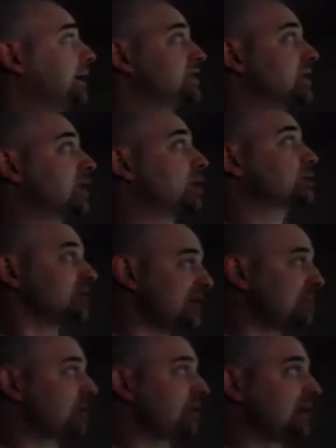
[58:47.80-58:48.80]
same
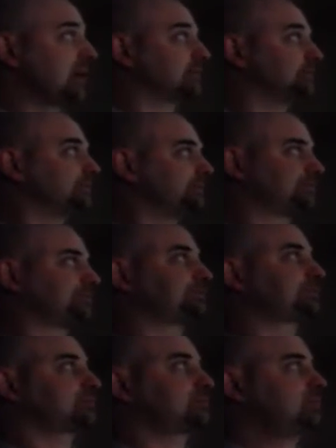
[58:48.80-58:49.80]
thing.
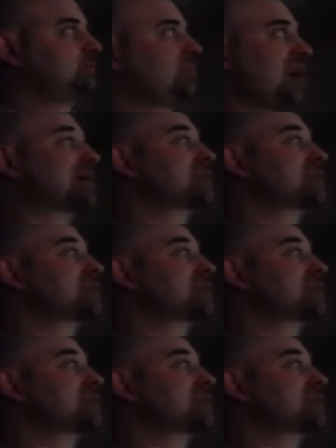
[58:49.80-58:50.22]
I'm going to double